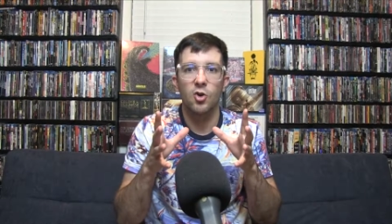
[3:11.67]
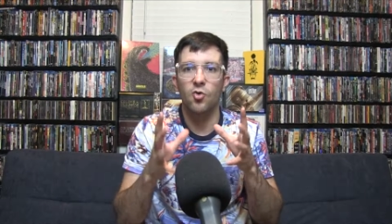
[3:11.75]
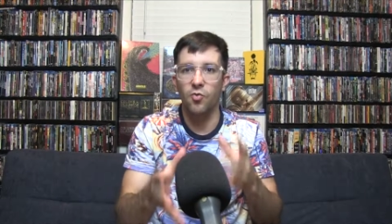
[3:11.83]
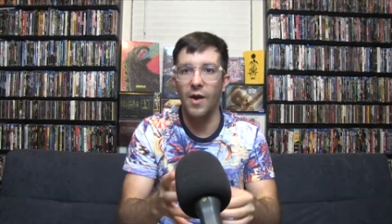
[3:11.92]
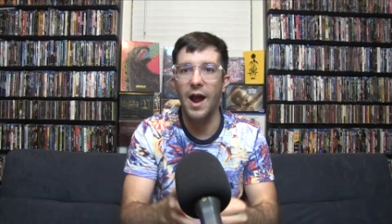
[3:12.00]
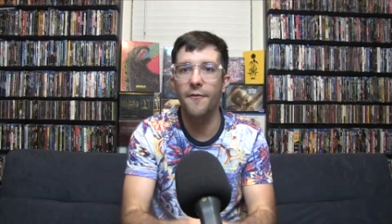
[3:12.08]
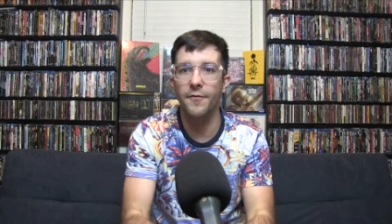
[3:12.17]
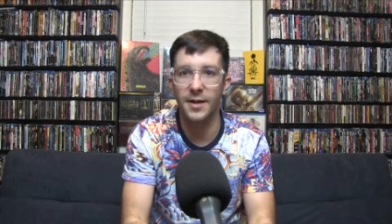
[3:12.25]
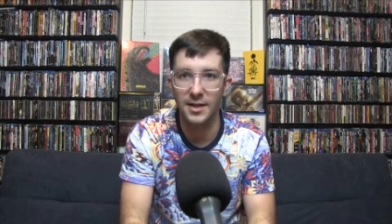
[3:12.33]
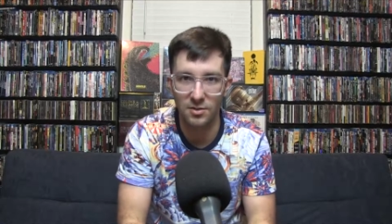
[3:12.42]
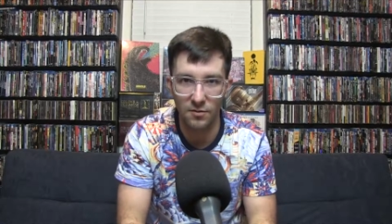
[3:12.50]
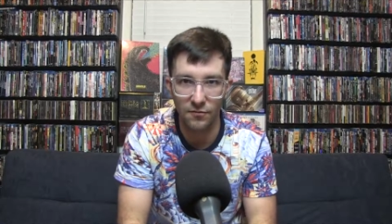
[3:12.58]
graphic
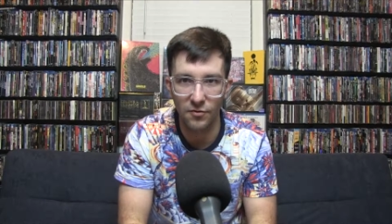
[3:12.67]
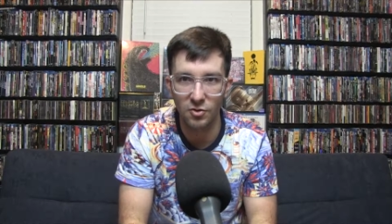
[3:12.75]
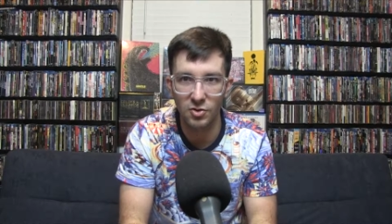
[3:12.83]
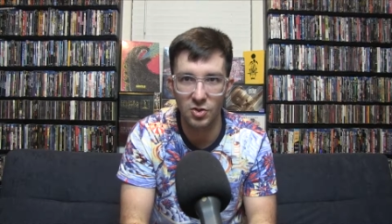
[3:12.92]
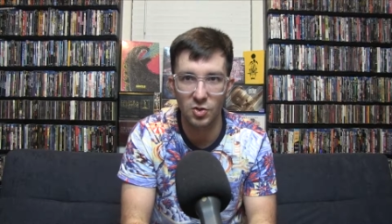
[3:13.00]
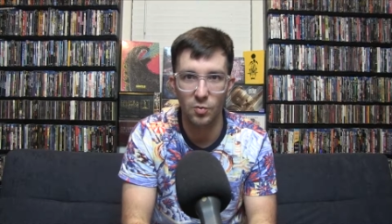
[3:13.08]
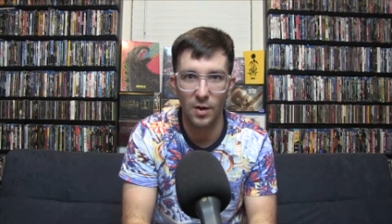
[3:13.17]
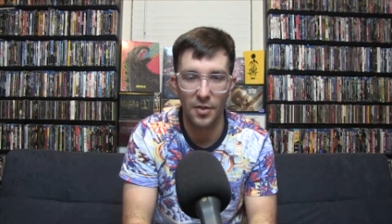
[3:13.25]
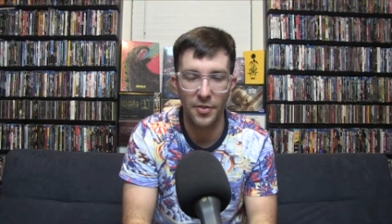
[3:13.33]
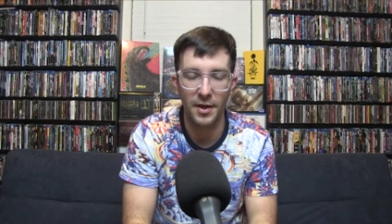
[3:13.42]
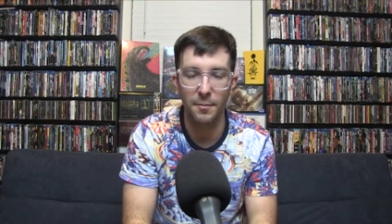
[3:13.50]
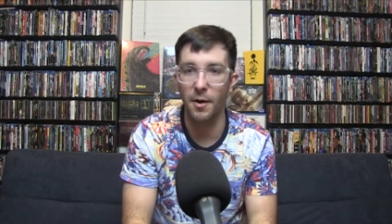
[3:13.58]
as the first two when I
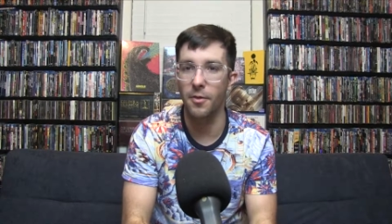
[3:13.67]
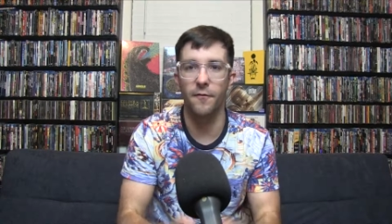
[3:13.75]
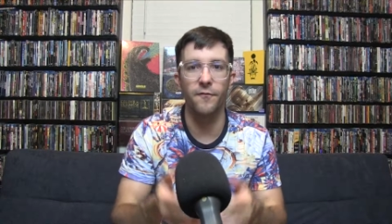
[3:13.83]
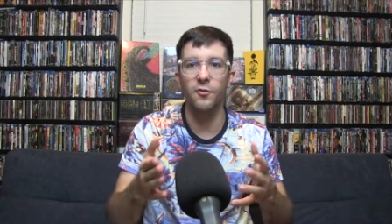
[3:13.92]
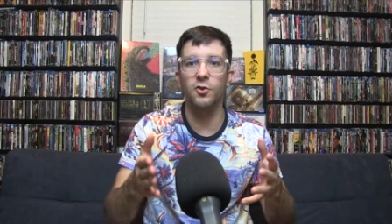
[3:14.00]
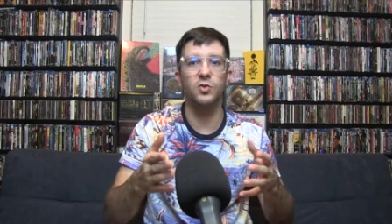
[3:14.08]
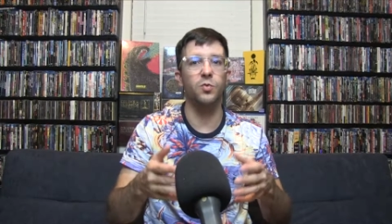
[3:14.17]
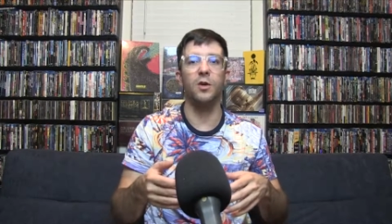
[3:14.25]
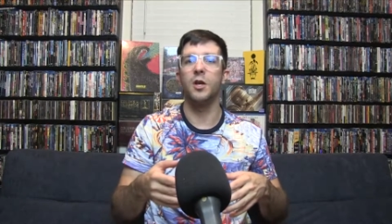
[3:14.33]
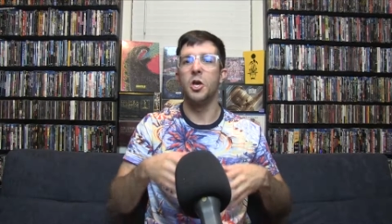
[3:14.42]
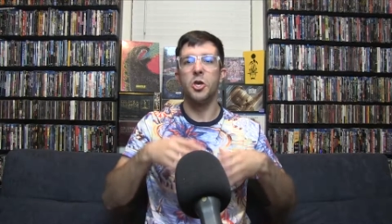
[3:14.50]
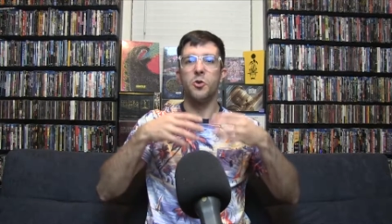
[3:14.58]
think about it. The first one,
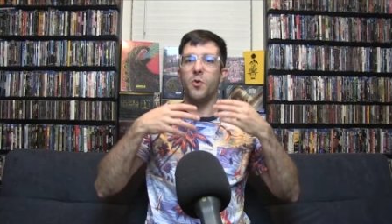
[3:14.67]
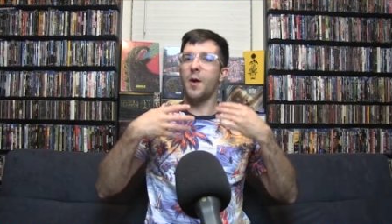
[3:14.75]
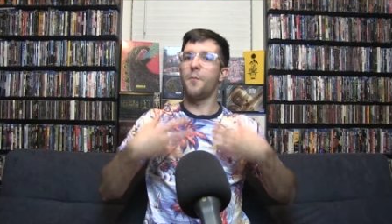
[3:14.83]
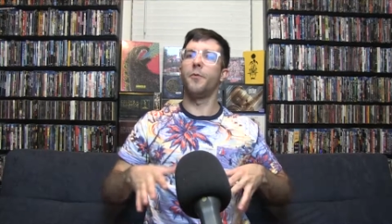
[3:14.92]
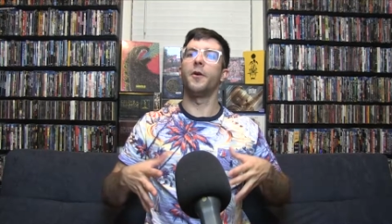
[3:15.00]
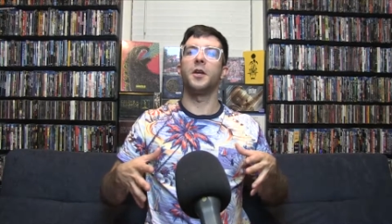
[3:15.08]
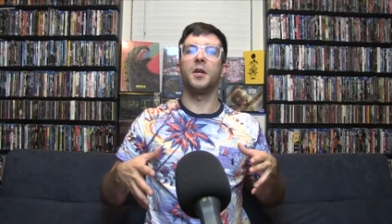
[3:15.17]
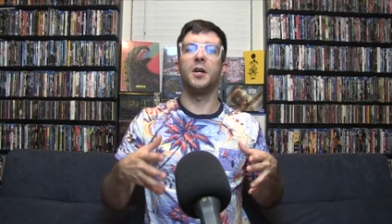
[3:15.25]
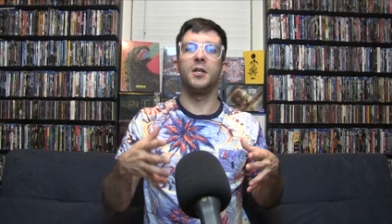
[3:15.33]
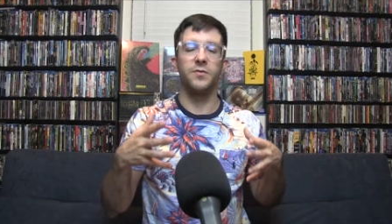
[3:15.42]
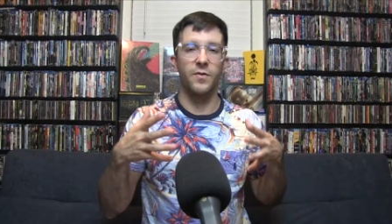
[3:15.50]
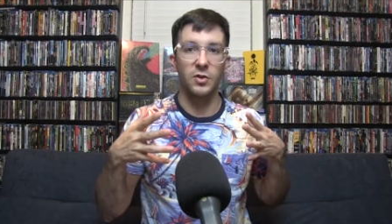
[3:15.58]
you have blood and
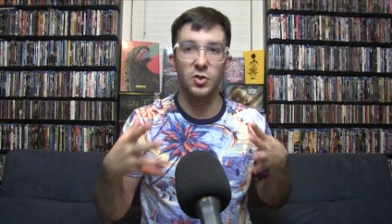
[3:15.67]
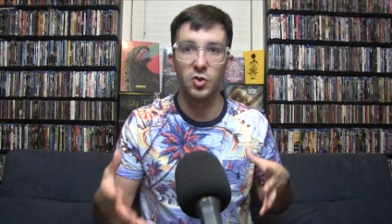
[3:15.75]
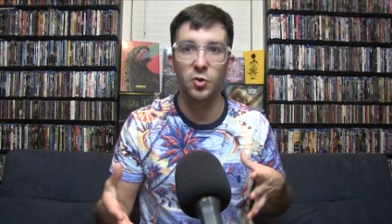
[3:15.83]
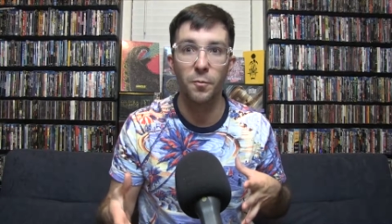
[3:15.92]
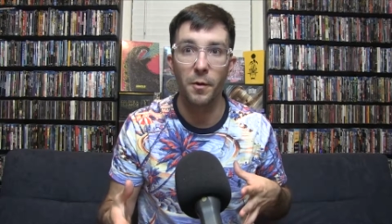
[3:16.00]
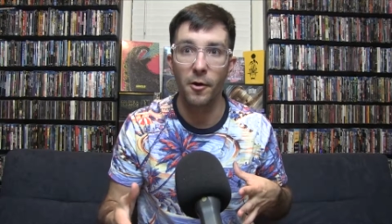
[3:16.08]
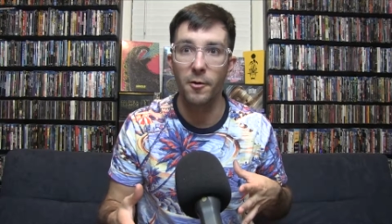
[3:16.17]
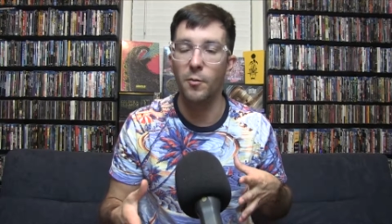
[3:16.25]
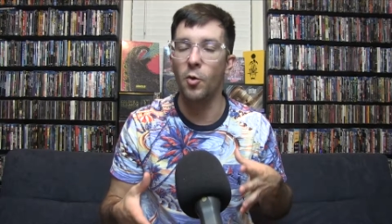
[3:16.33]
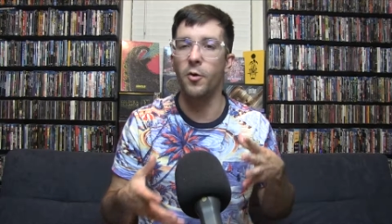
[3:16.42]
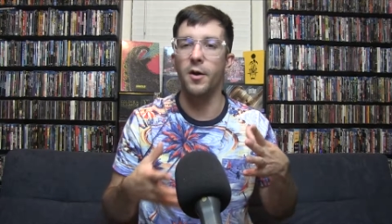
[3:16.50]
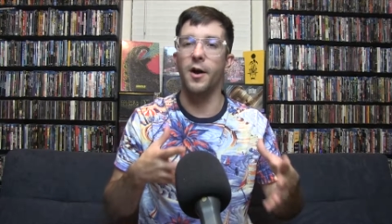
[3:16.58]
guts by Drew
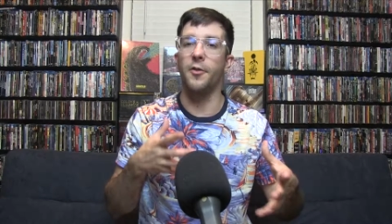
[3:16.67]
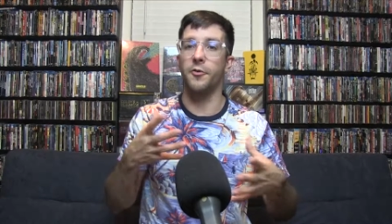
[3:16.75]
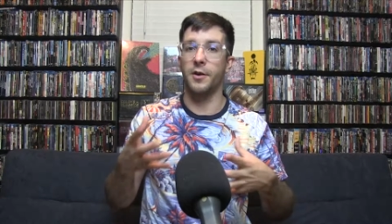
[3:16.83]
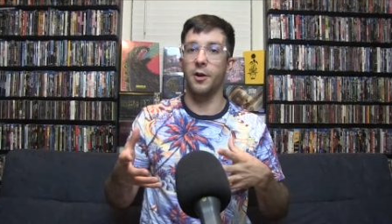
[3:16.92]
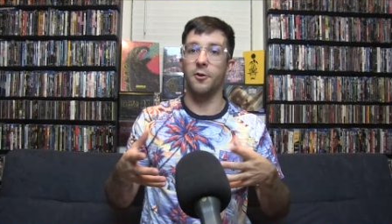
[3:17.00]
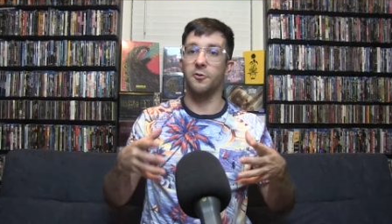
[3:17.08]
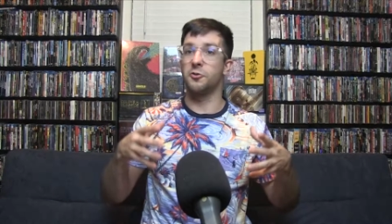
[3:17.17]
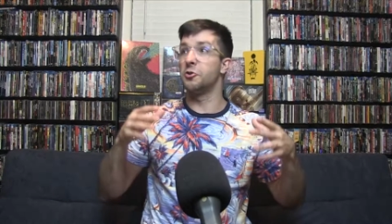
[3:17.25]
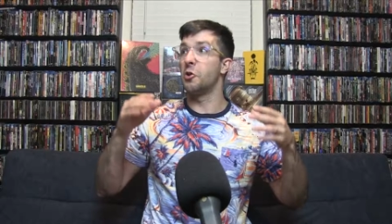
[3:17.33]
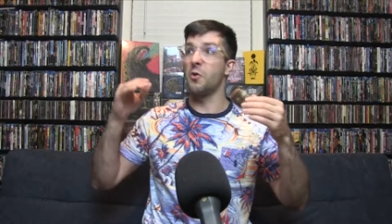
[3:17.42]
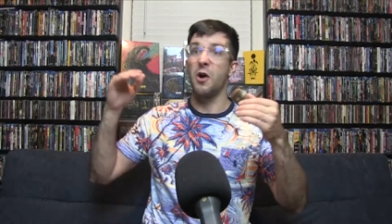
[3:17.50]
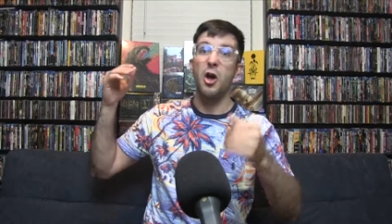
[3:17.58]
Barrymore and other characters, you
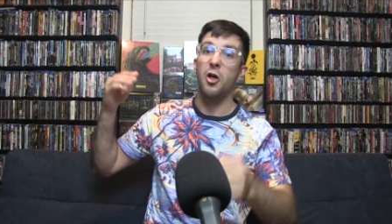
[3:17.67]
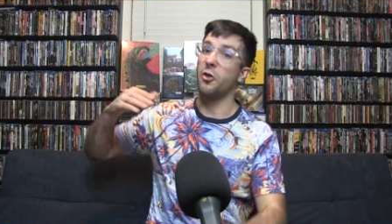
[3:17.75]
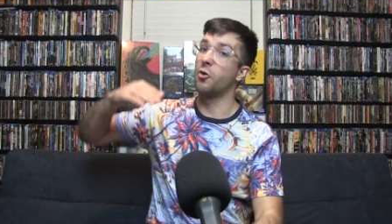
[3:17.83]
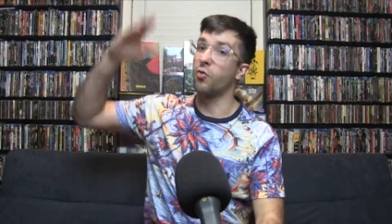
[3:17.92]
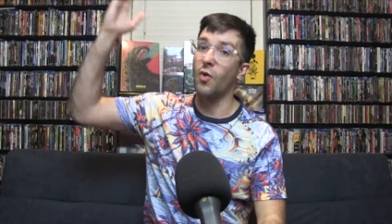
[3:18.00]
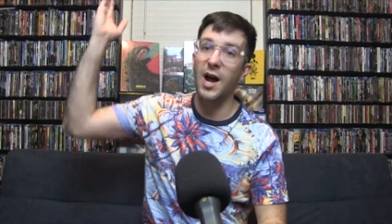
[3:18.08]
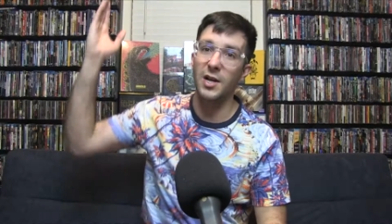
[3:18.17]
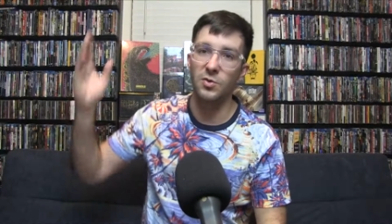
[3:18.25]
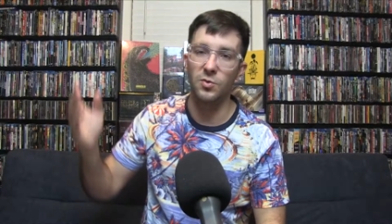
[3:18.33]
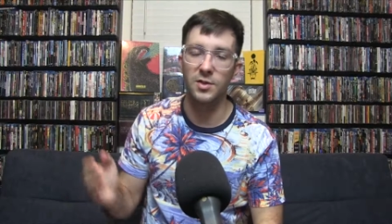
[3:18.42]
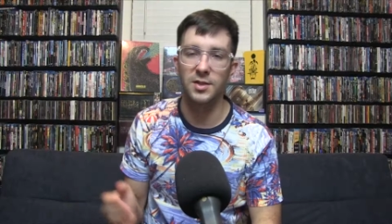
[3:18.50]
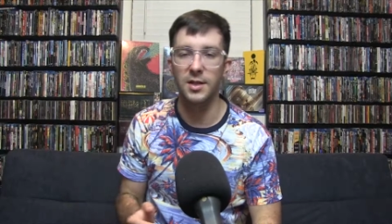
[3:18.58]
know, the garage
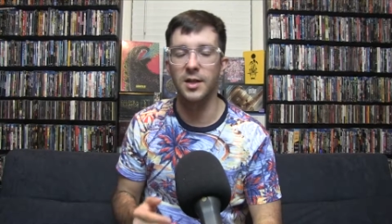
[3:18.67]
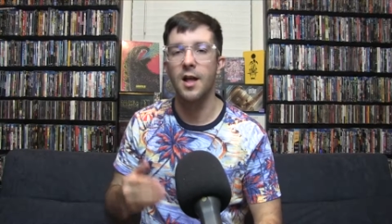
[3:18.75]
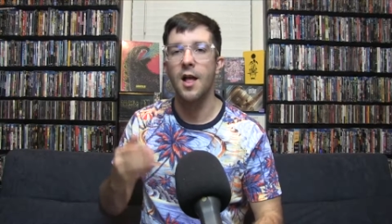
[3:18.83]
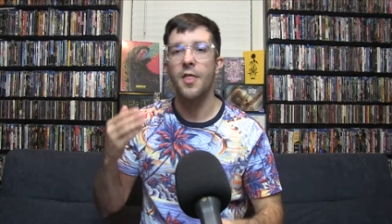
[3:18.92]
door scene.